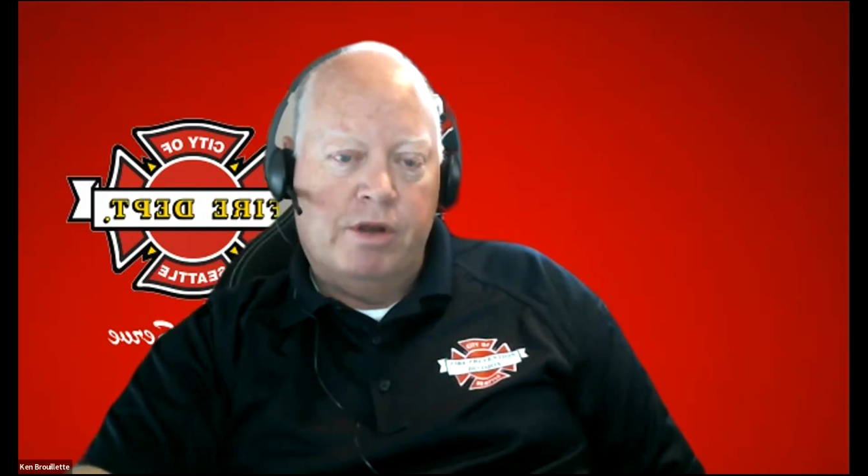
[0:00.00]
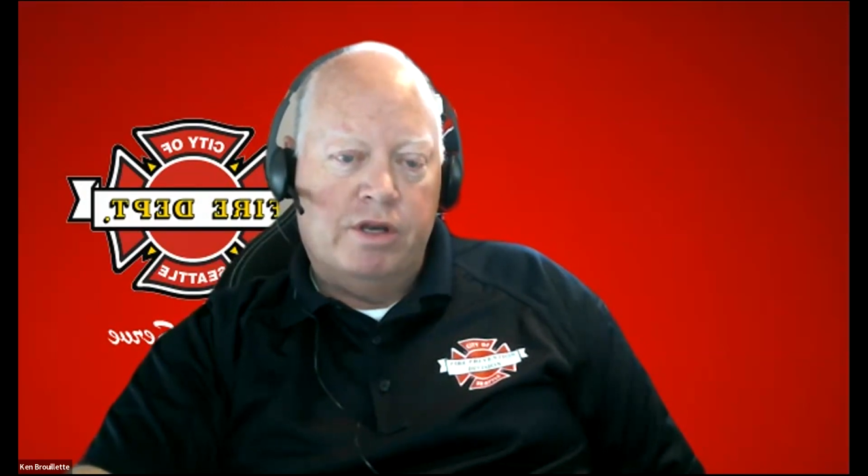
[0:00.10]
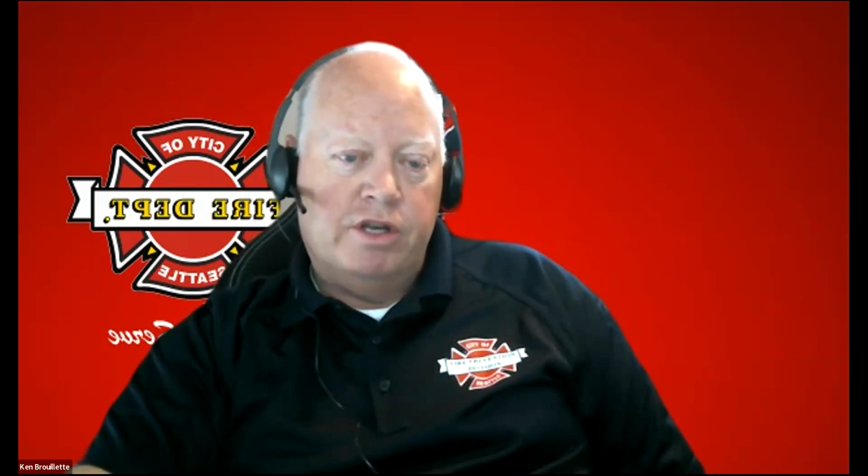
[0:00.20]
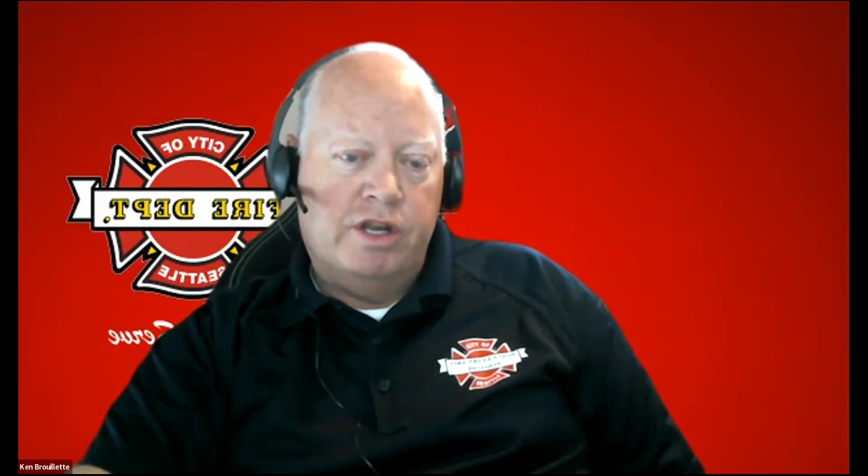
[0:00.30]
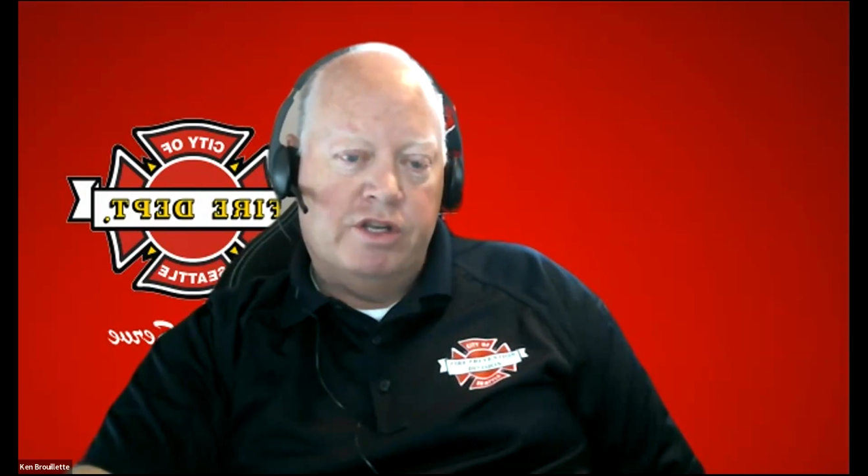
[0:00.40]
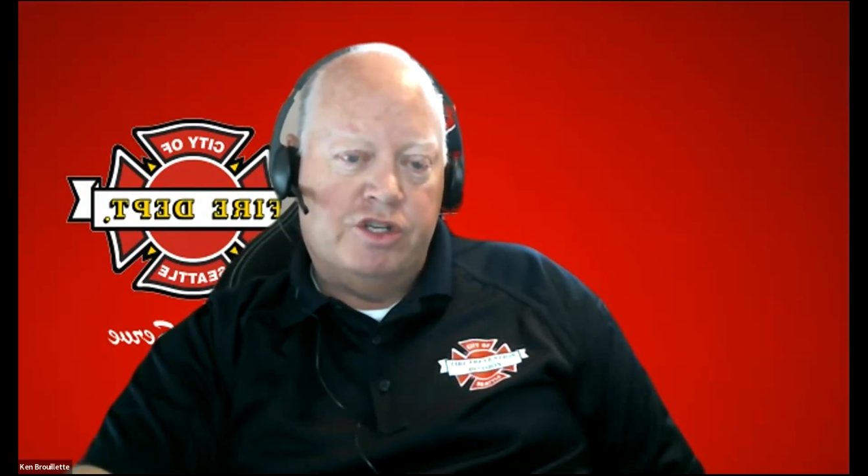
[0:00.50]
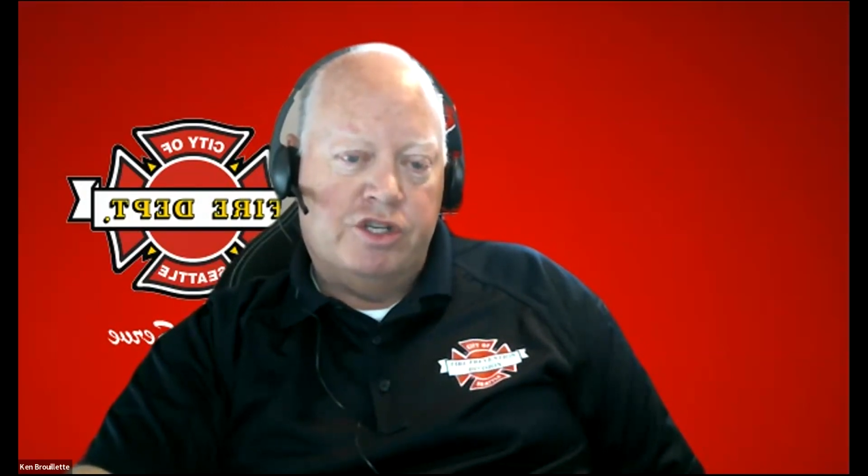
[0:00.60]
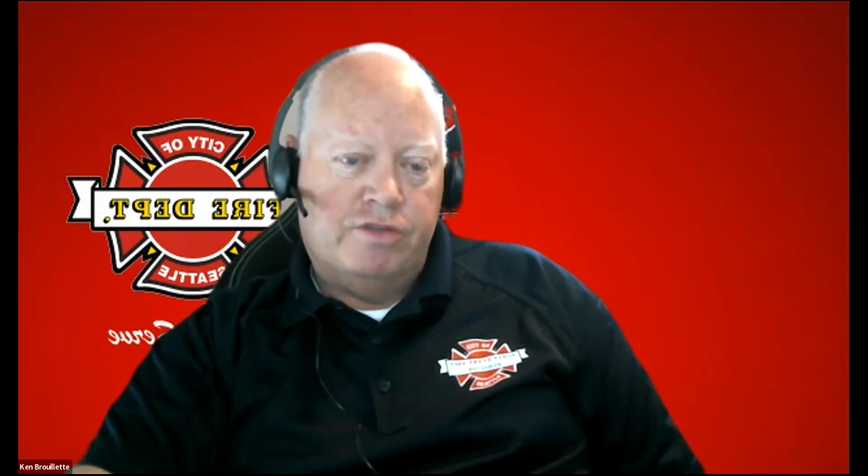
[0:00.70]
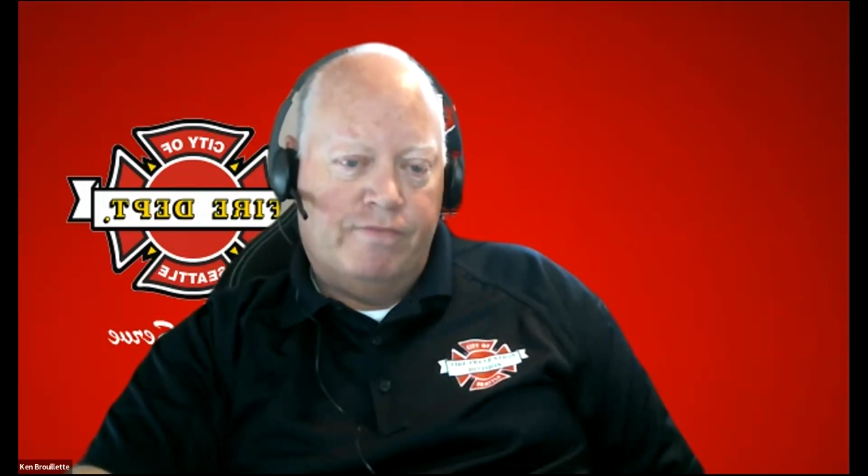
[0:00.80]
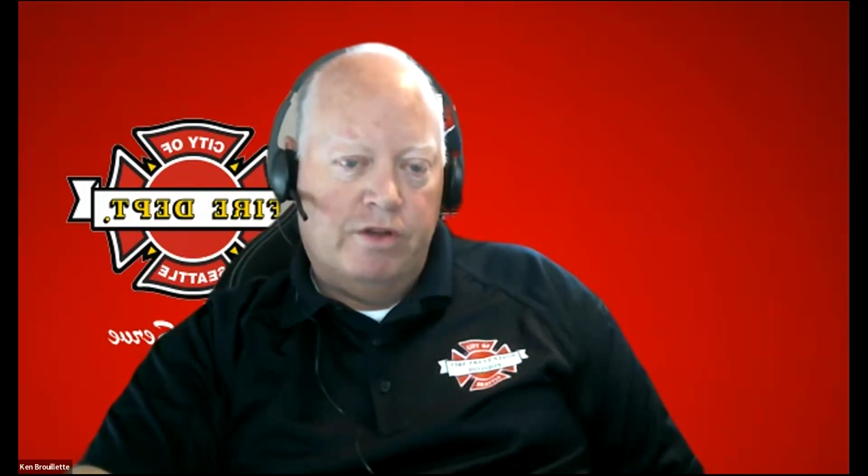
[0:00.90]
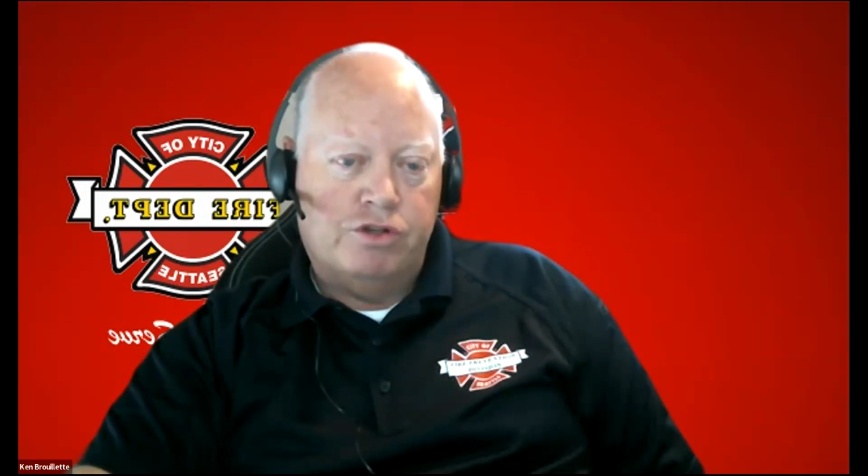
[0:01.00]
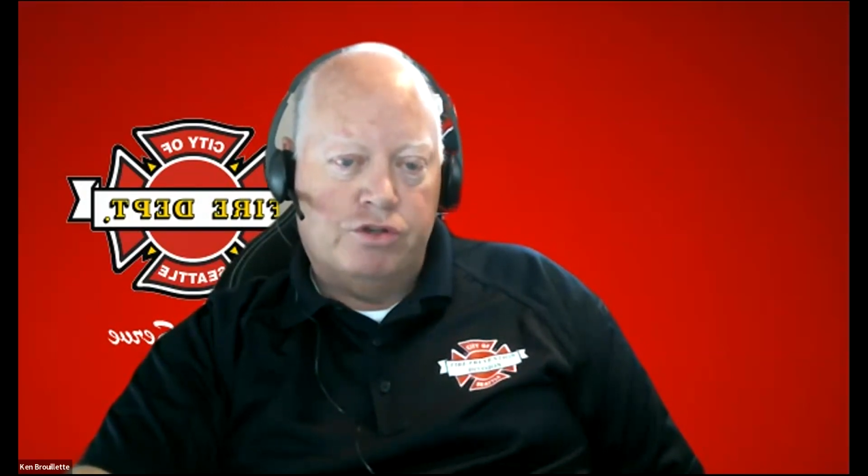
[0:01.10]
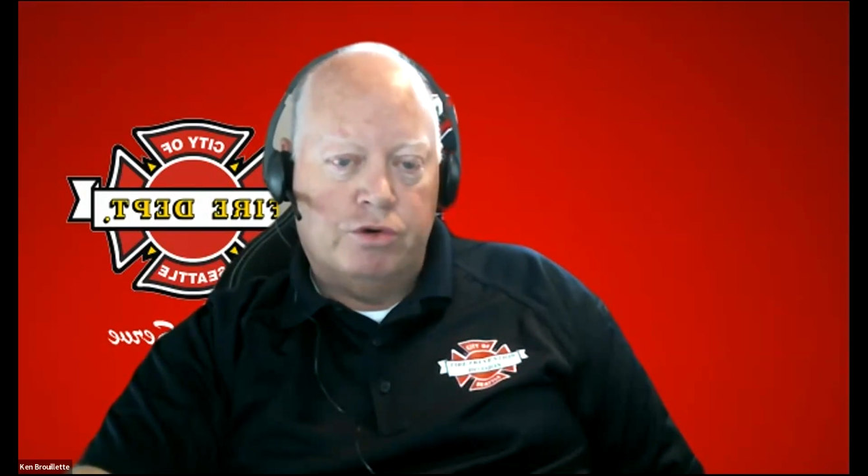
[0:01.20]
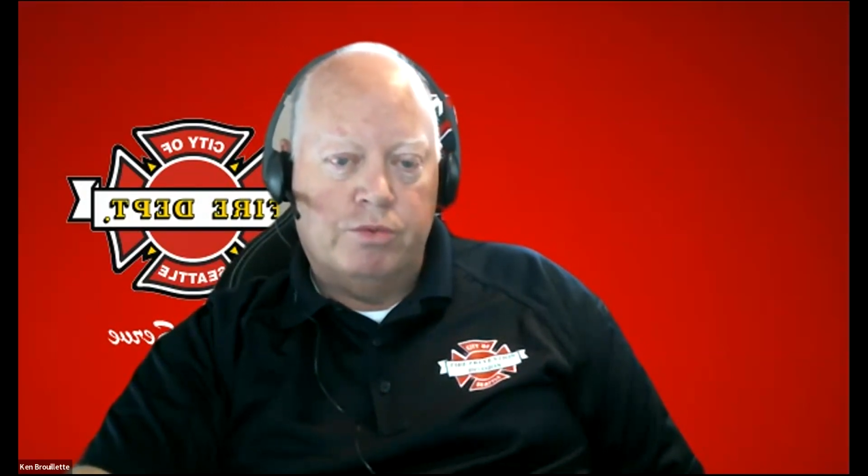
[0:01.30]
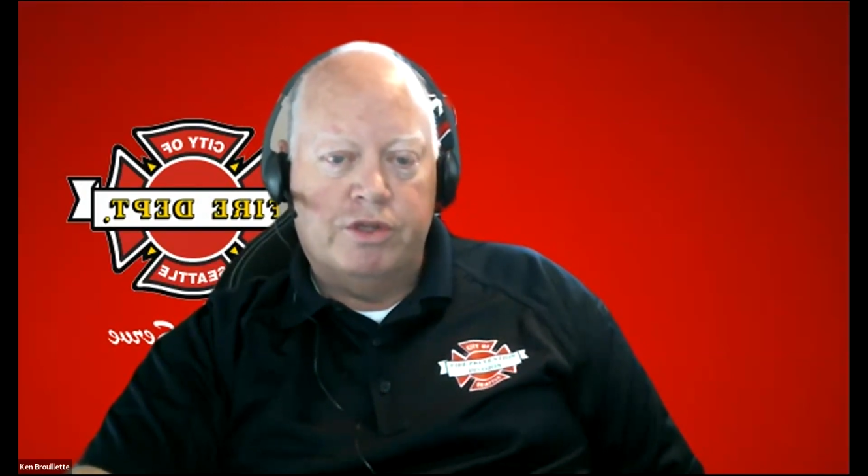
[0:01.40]
it fell short
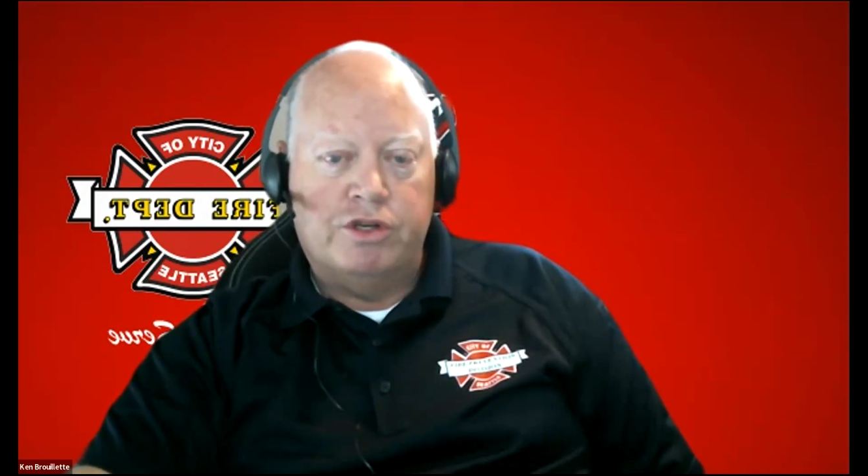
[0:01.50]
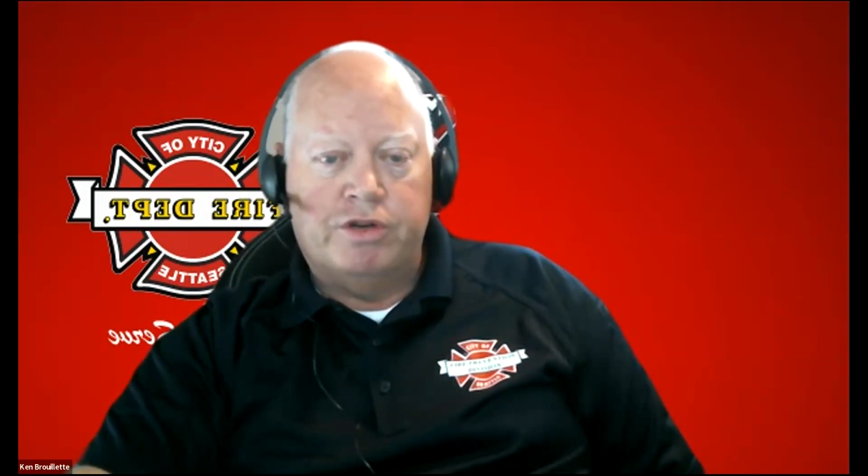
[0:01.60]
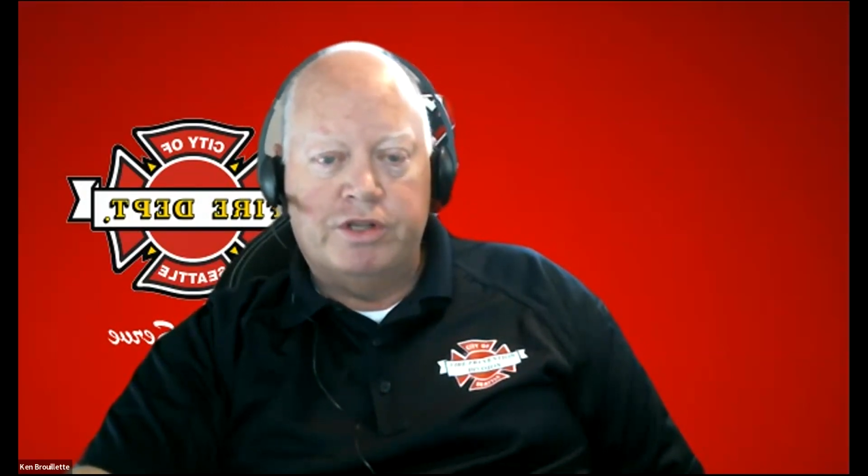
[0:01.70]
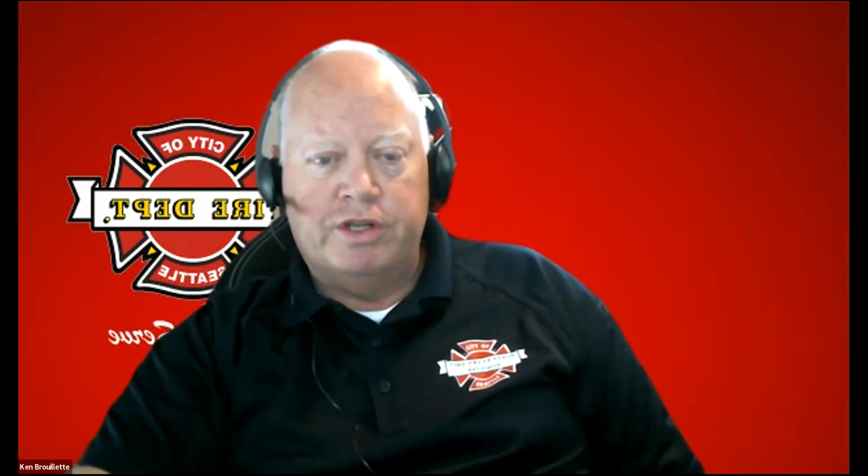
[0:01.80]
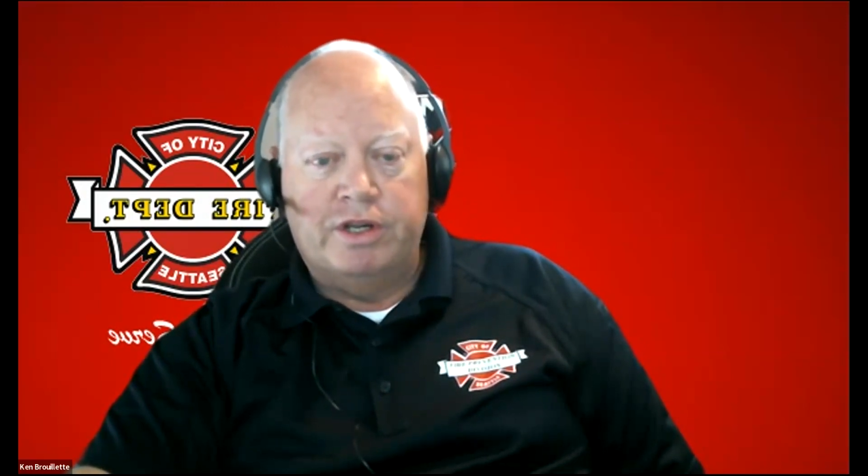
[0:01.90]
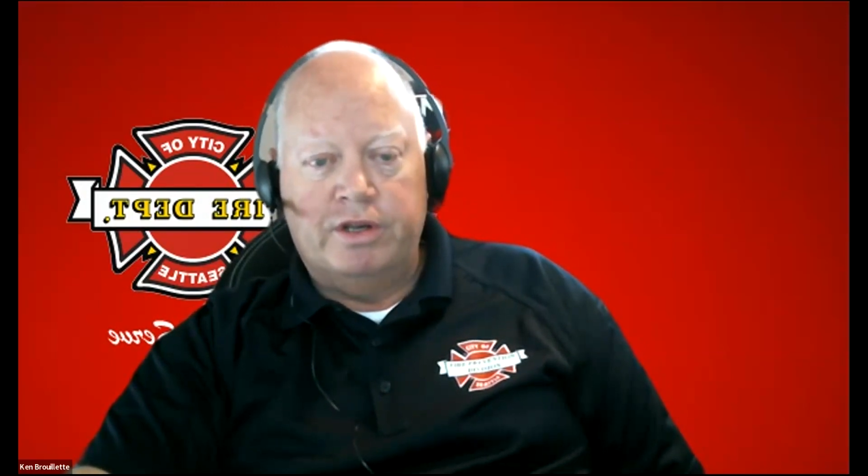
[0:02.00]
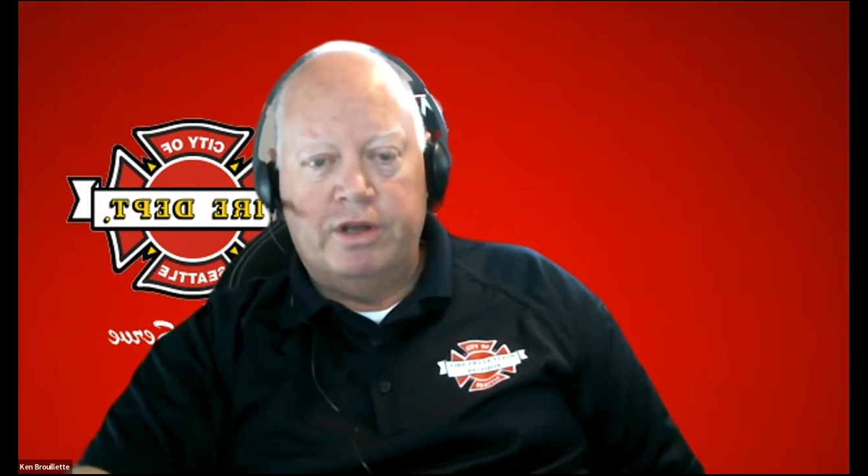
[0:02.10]
with addressing